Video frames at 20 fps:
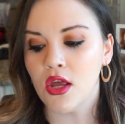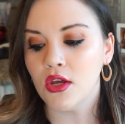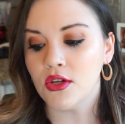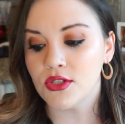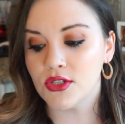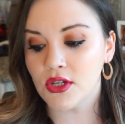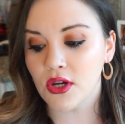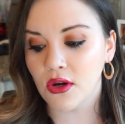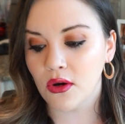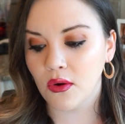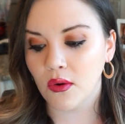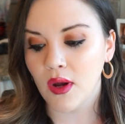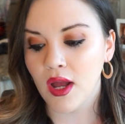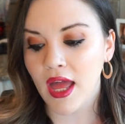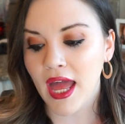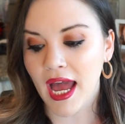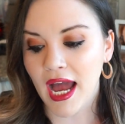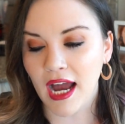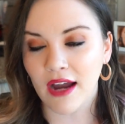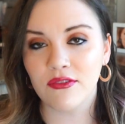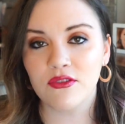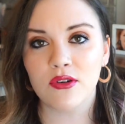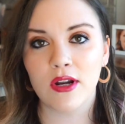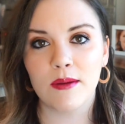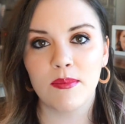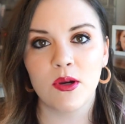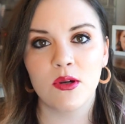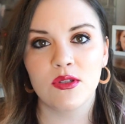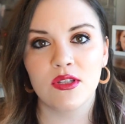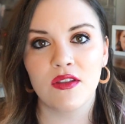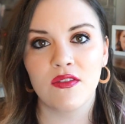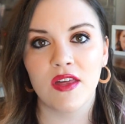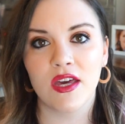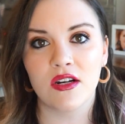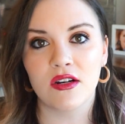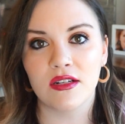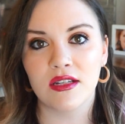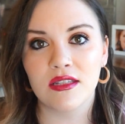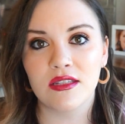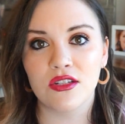So after I posted that
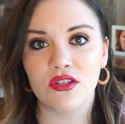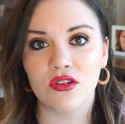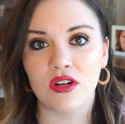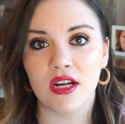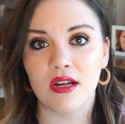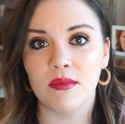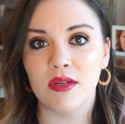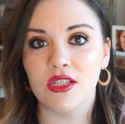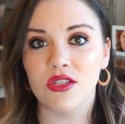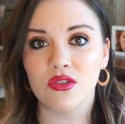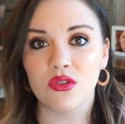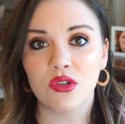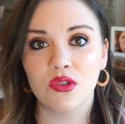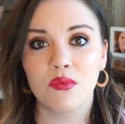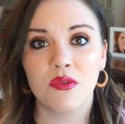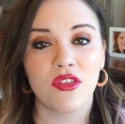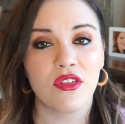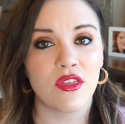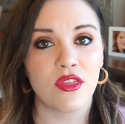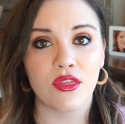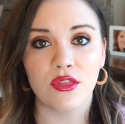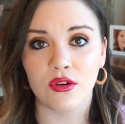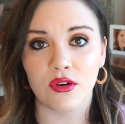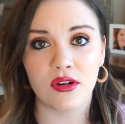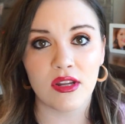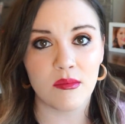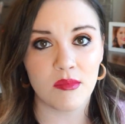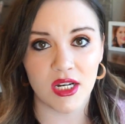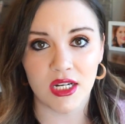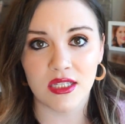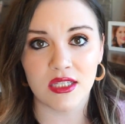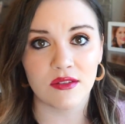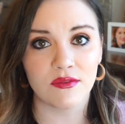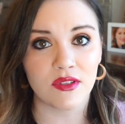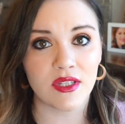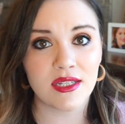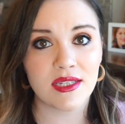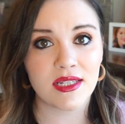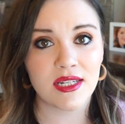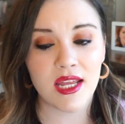on Instagram, it sold within 30 minutes
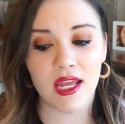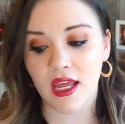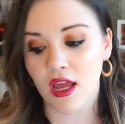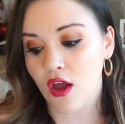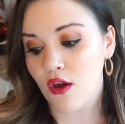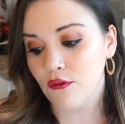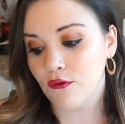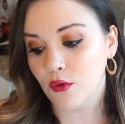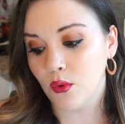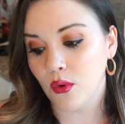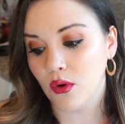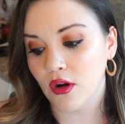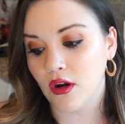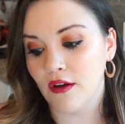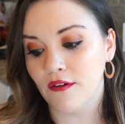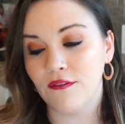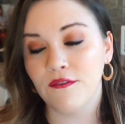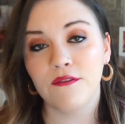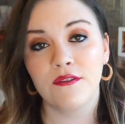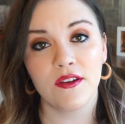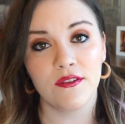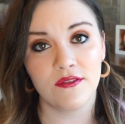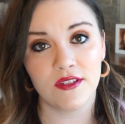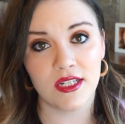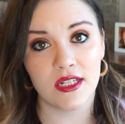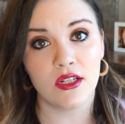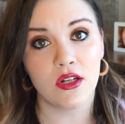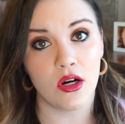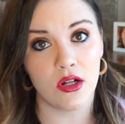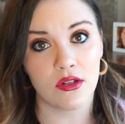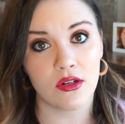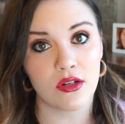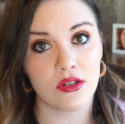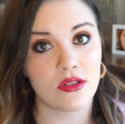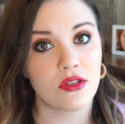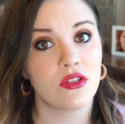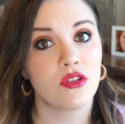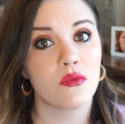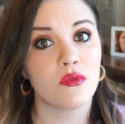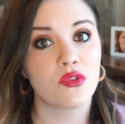of listing for $50.
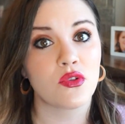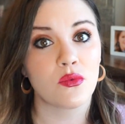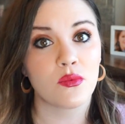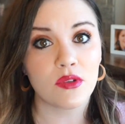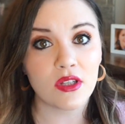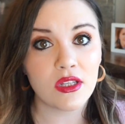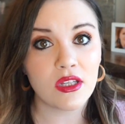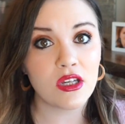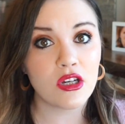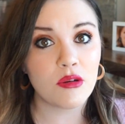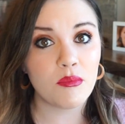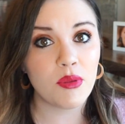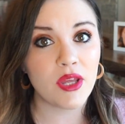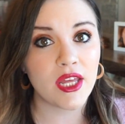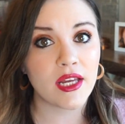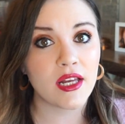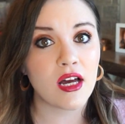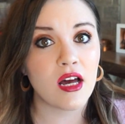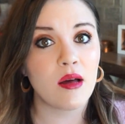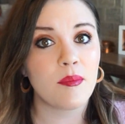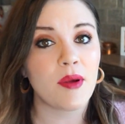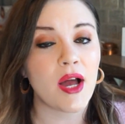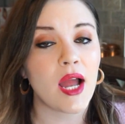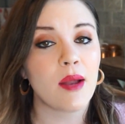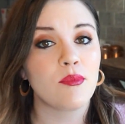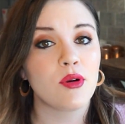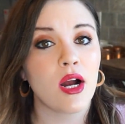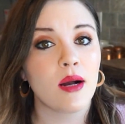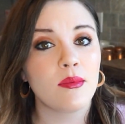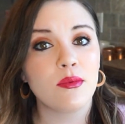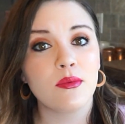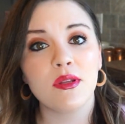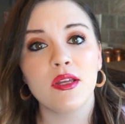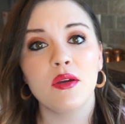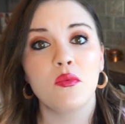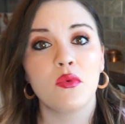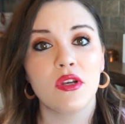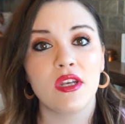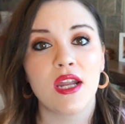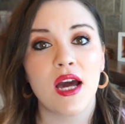So it was a really good pickup. I probably
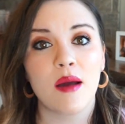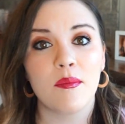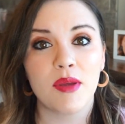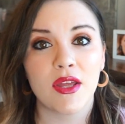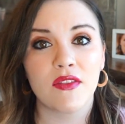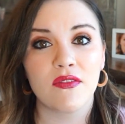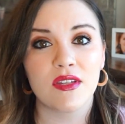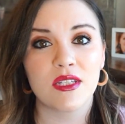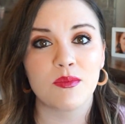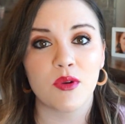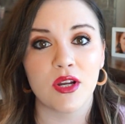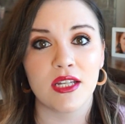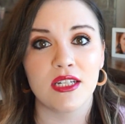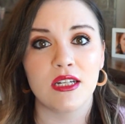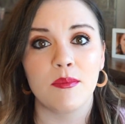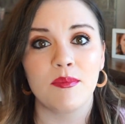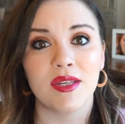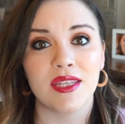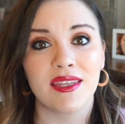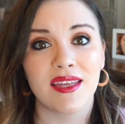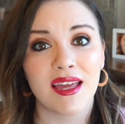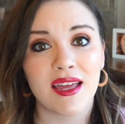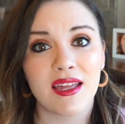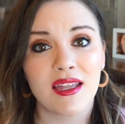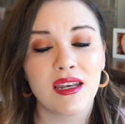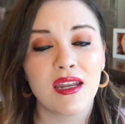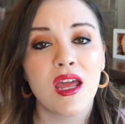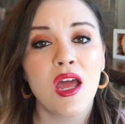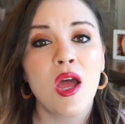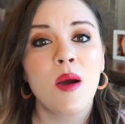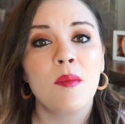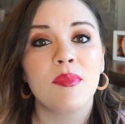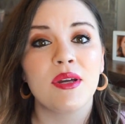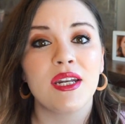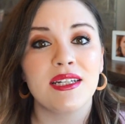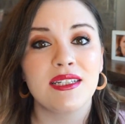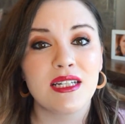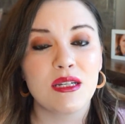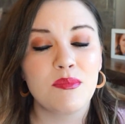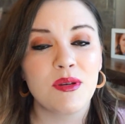would not pick this brand up again, but
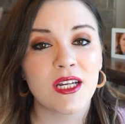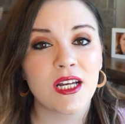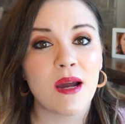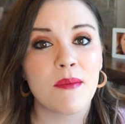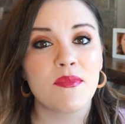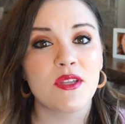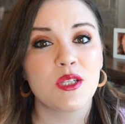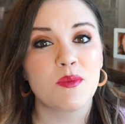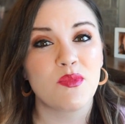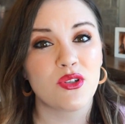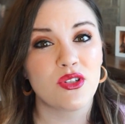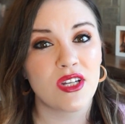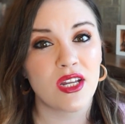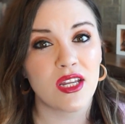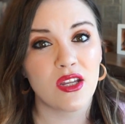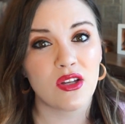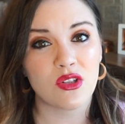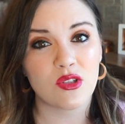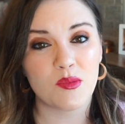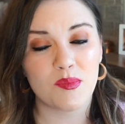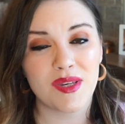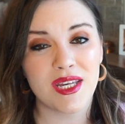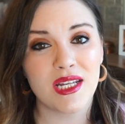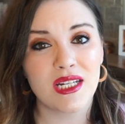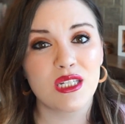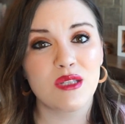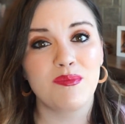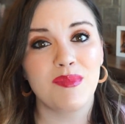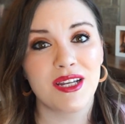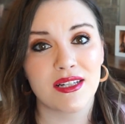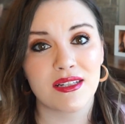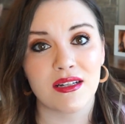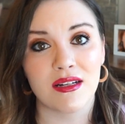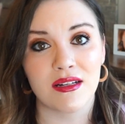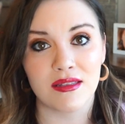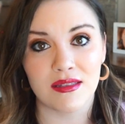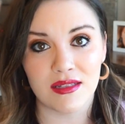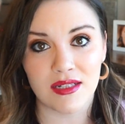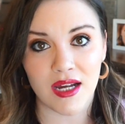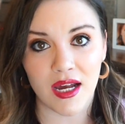I did pick up this particular piece based
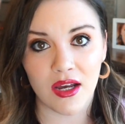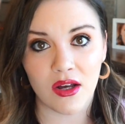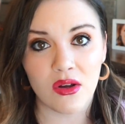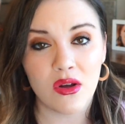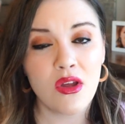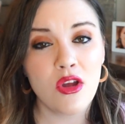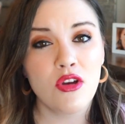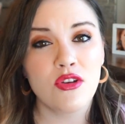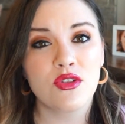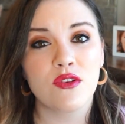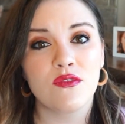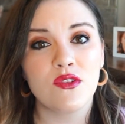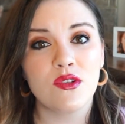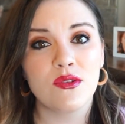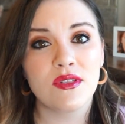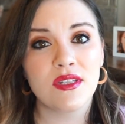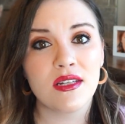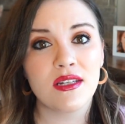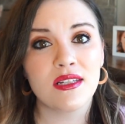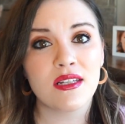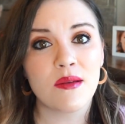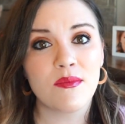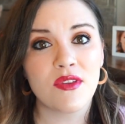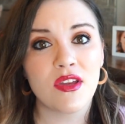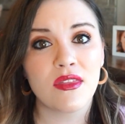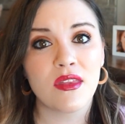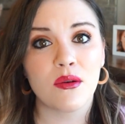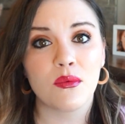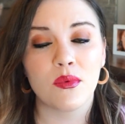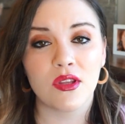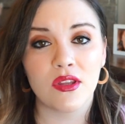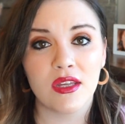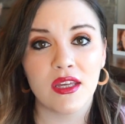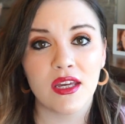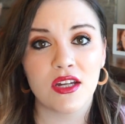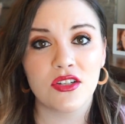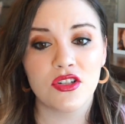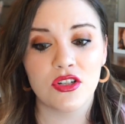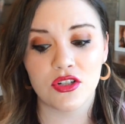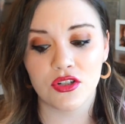on style. So if you see something that really
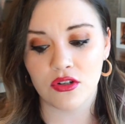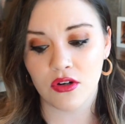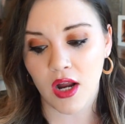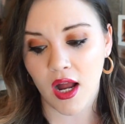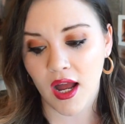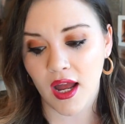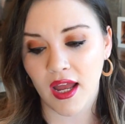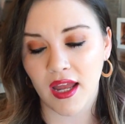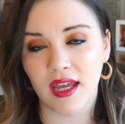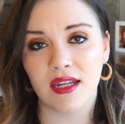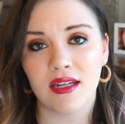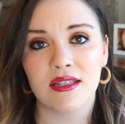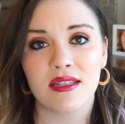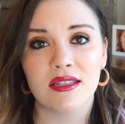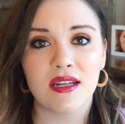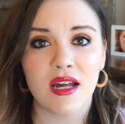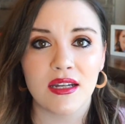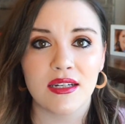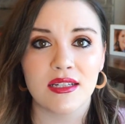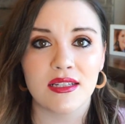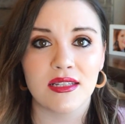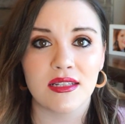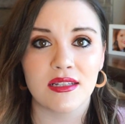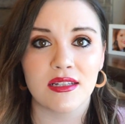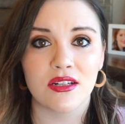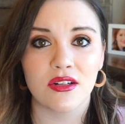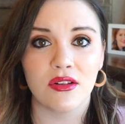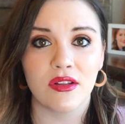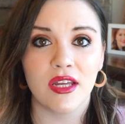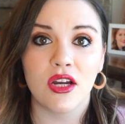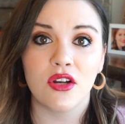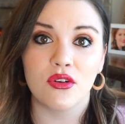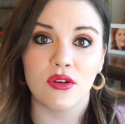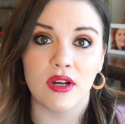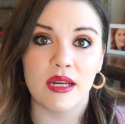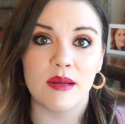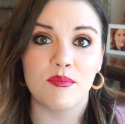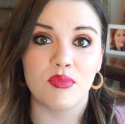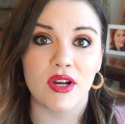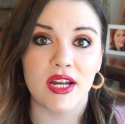catches your eye and it's not necessarily a
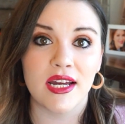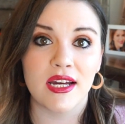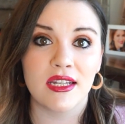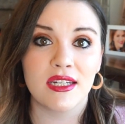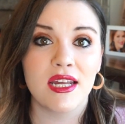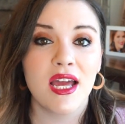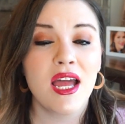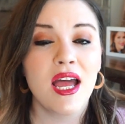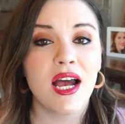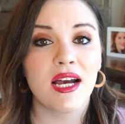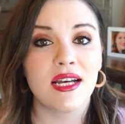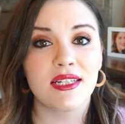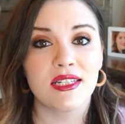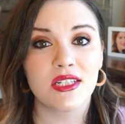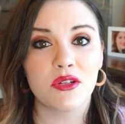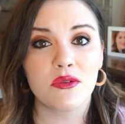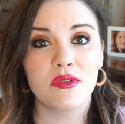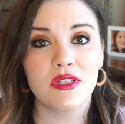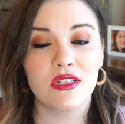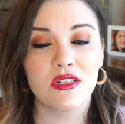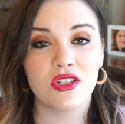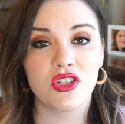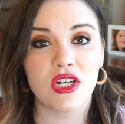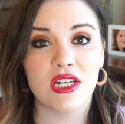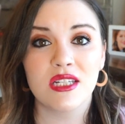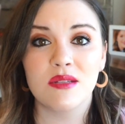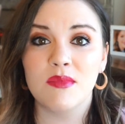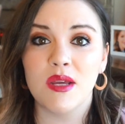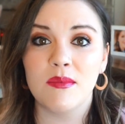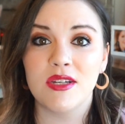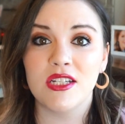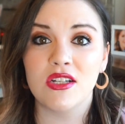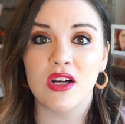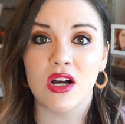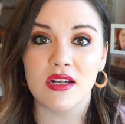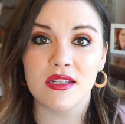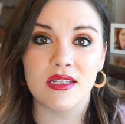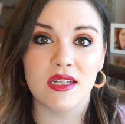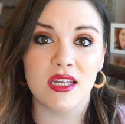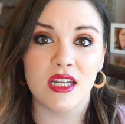great brand, I still would suggest maybe
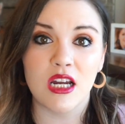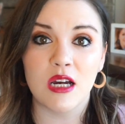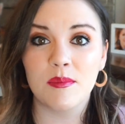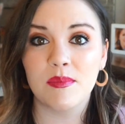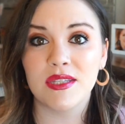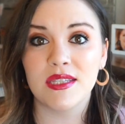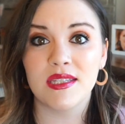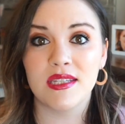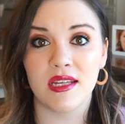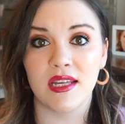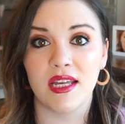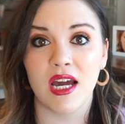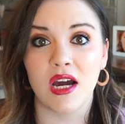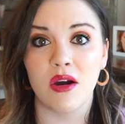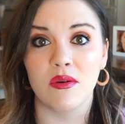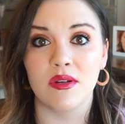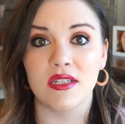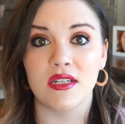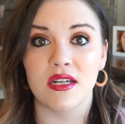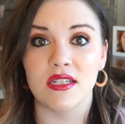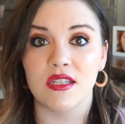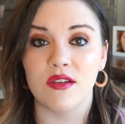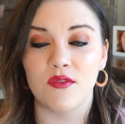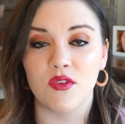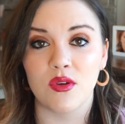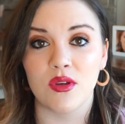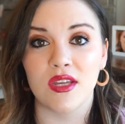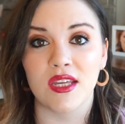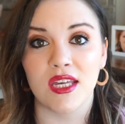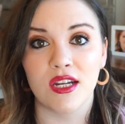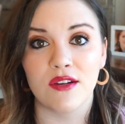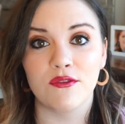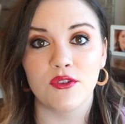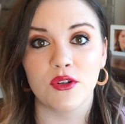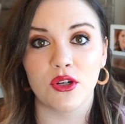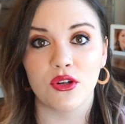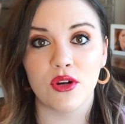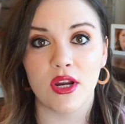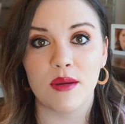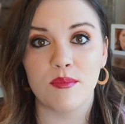tossing it up and seeing how it does if you can get it
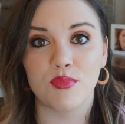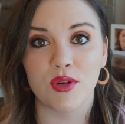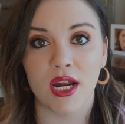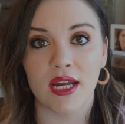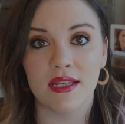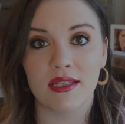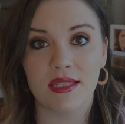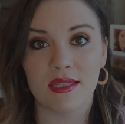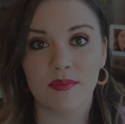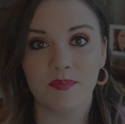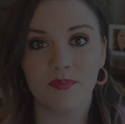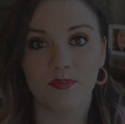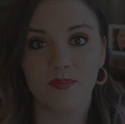for a great price.